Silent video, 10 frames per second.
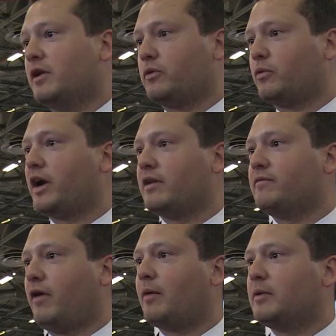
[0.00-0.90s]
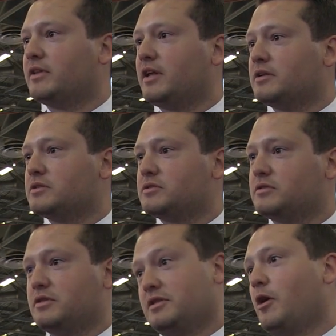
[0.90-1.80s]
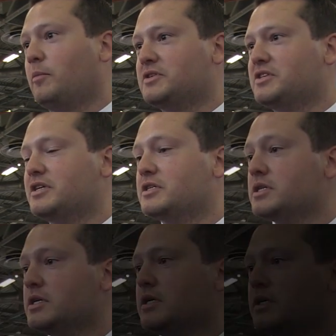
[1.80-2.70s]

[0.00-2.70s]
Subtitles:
in a rugged environment that is the open seas.